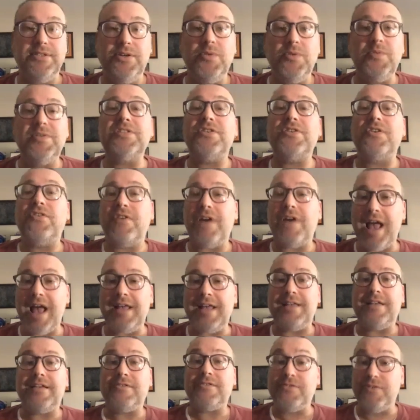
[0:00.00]
who was
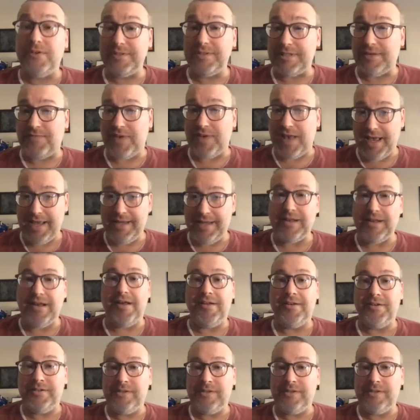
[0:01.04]
crucified on